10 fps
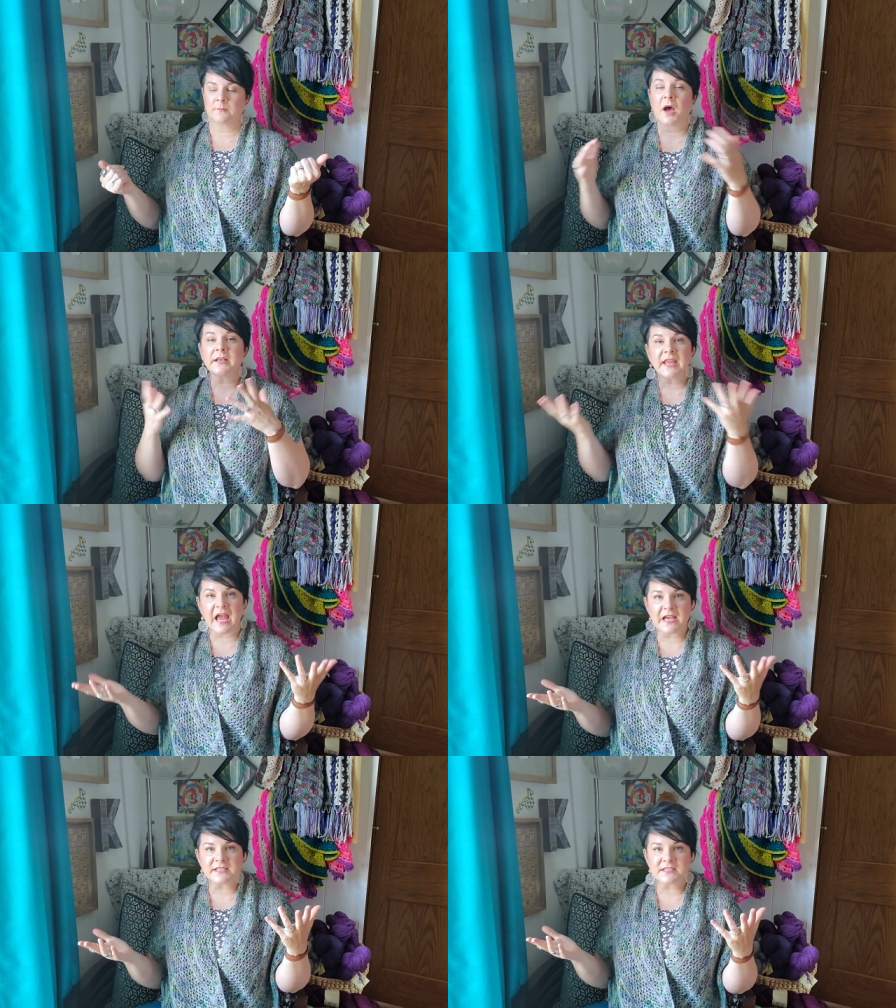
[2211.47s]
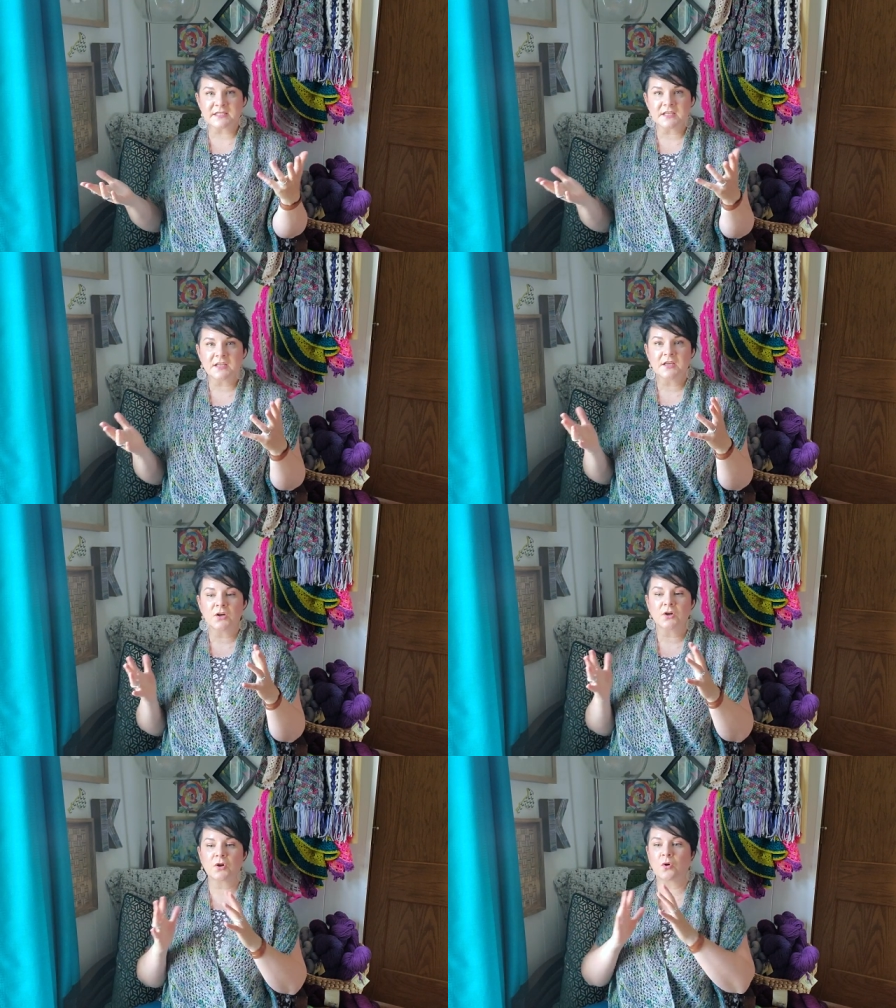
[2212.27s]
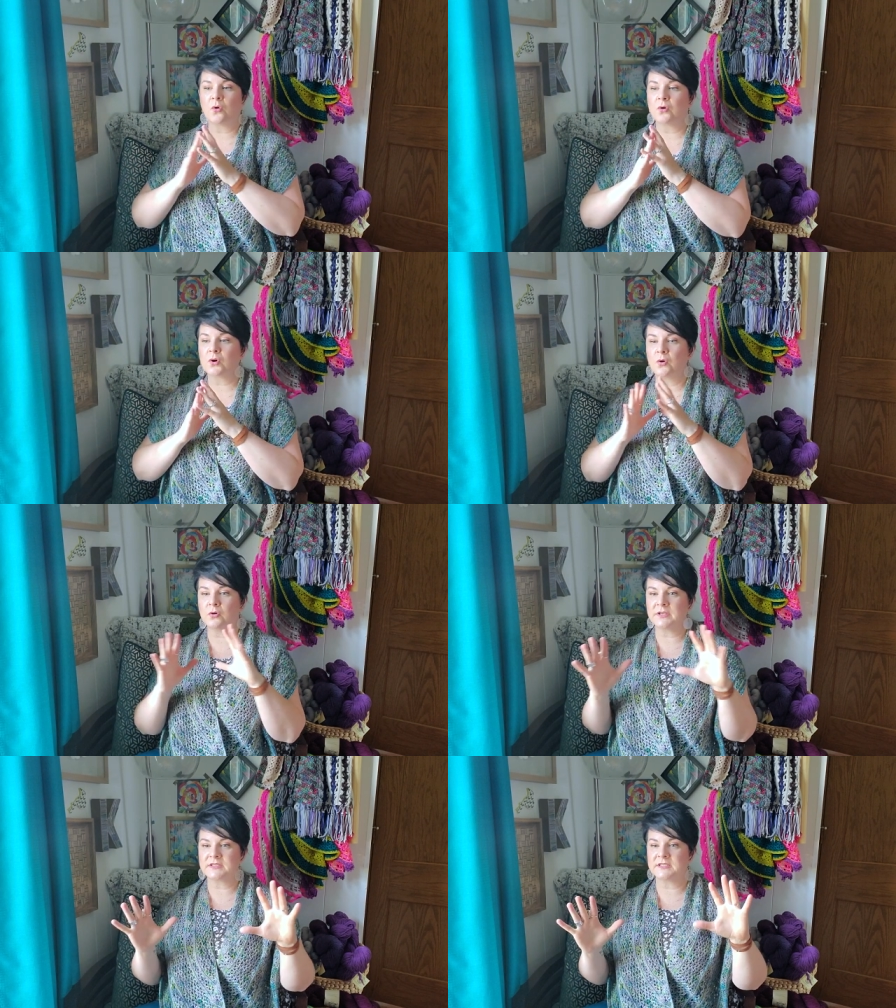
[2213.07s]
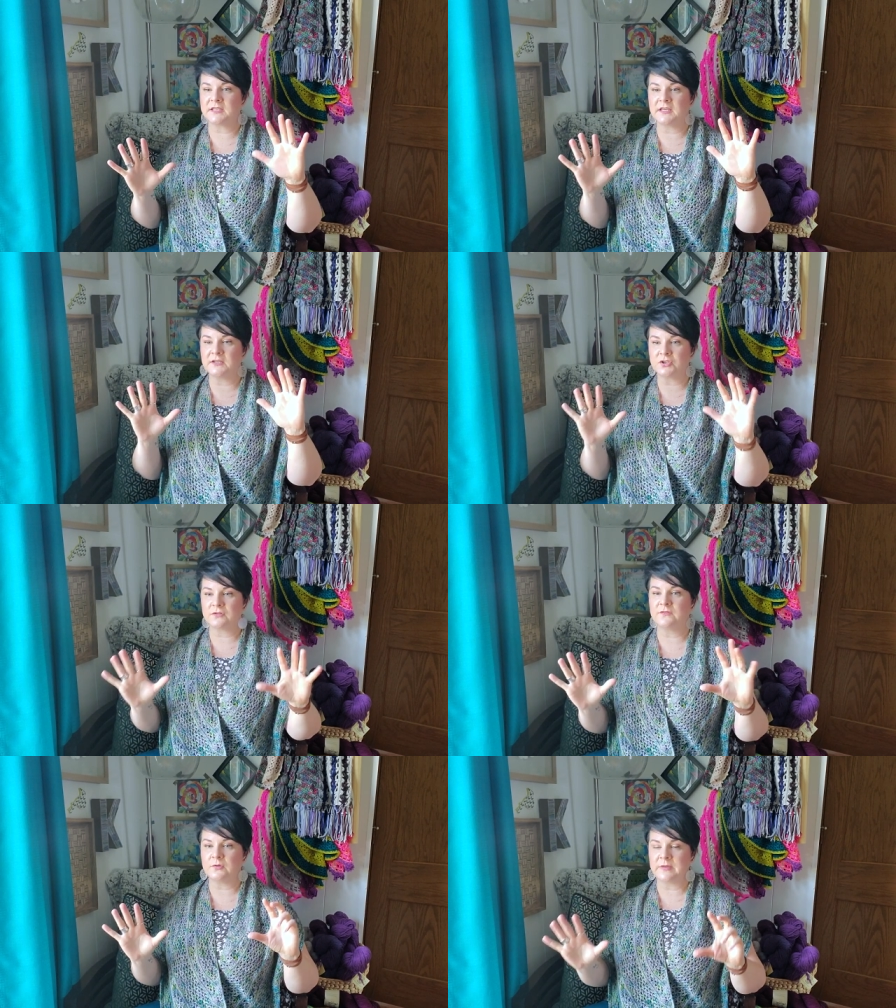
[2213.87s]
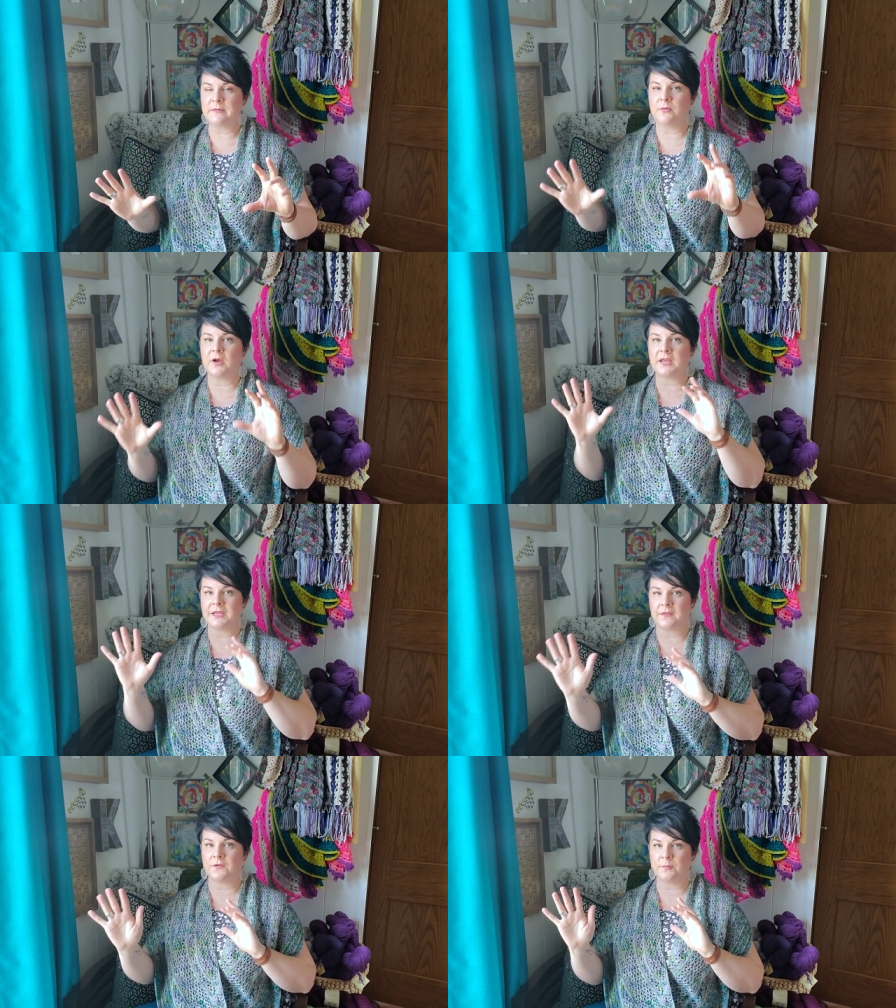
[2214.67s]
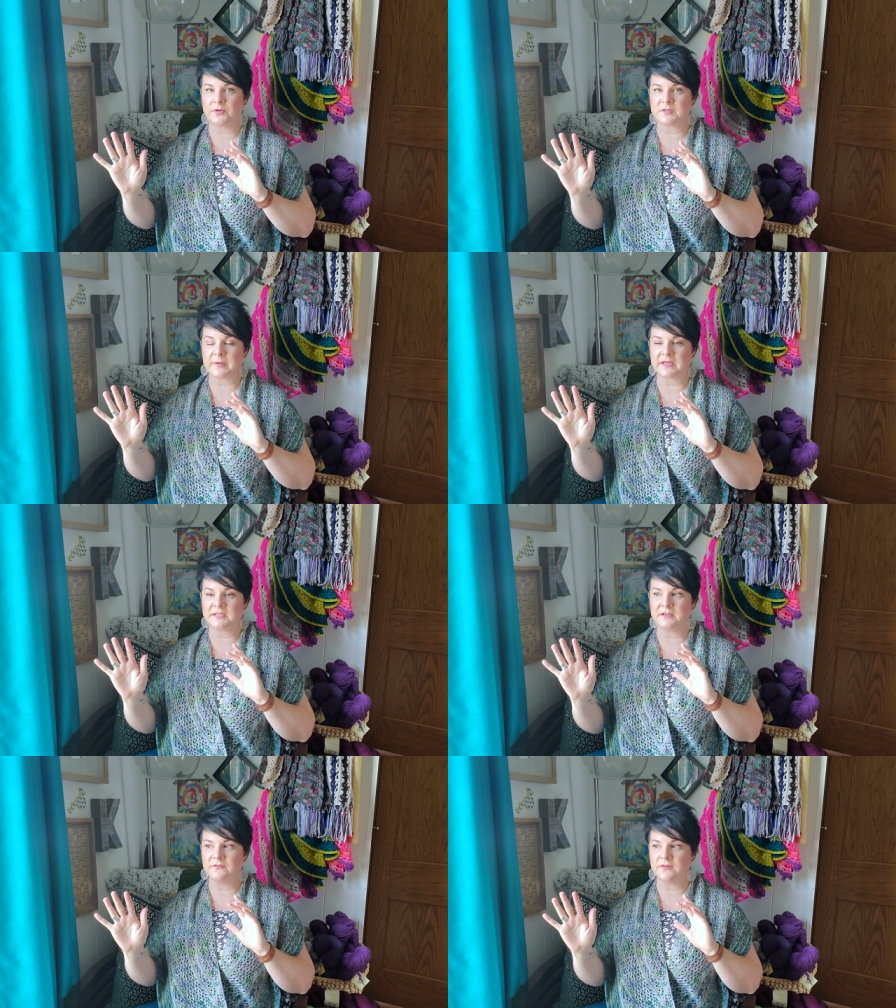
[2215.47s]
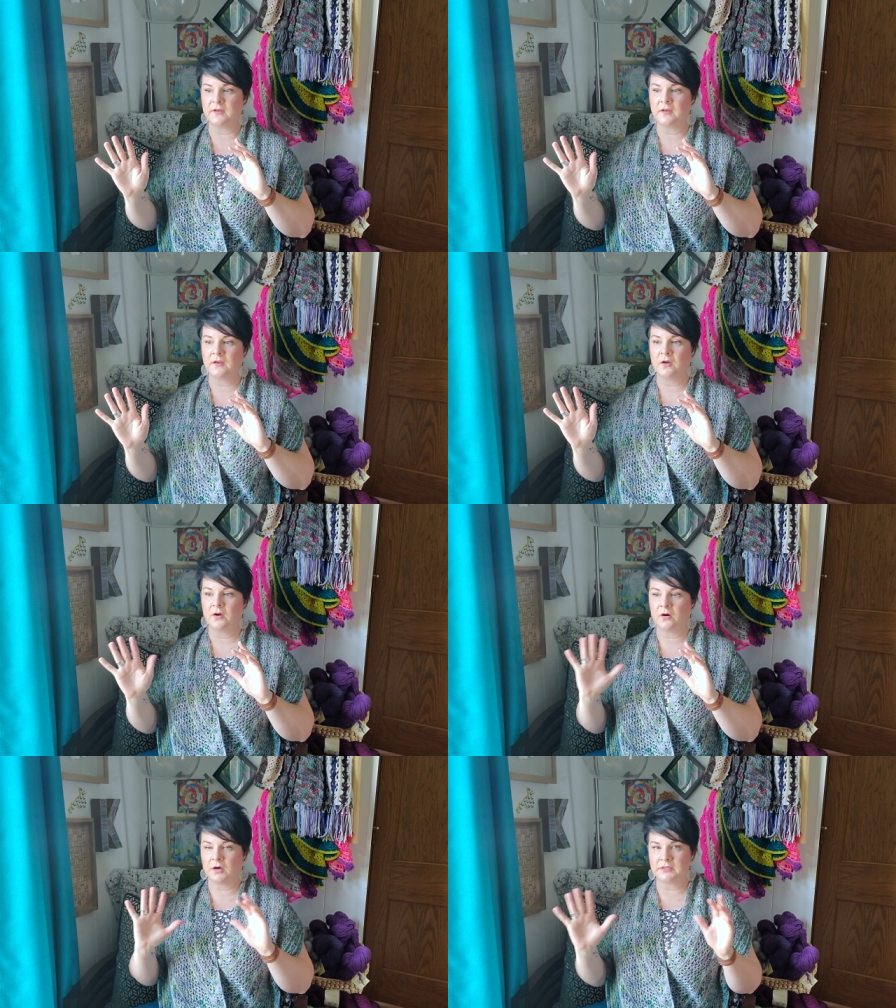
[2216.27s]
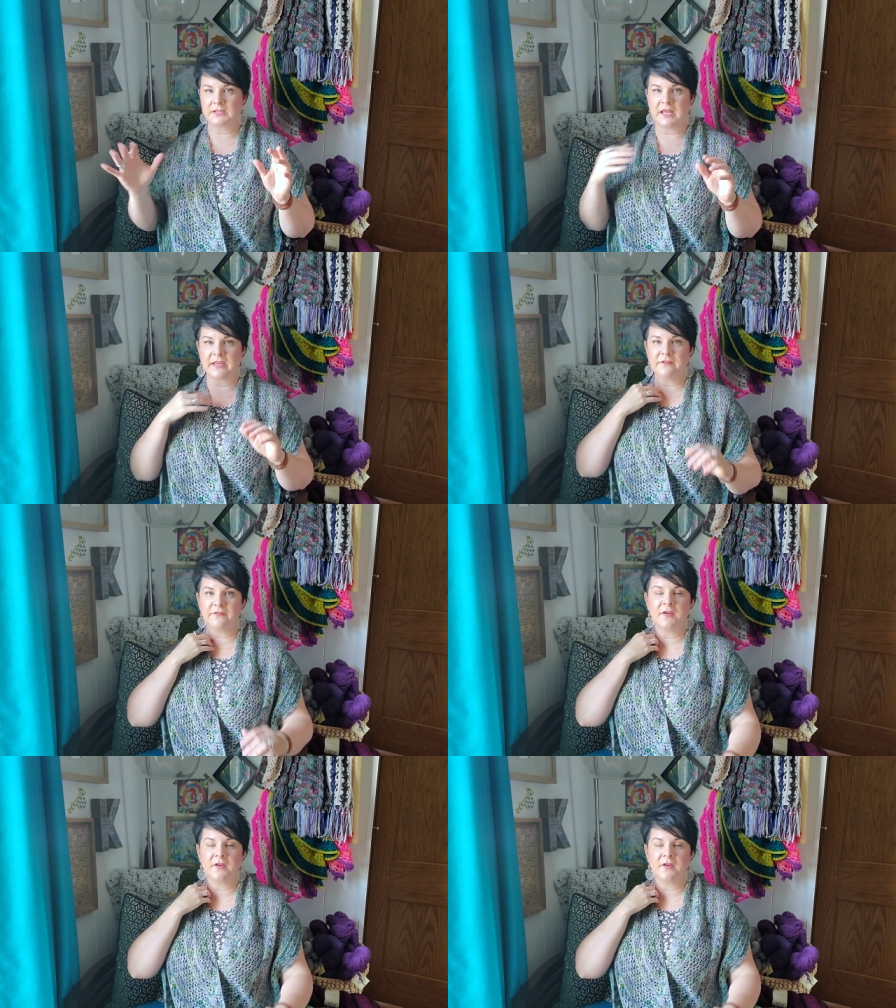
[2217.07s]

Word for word: podcast. Her whole goal is to interview people and get their perspective on life.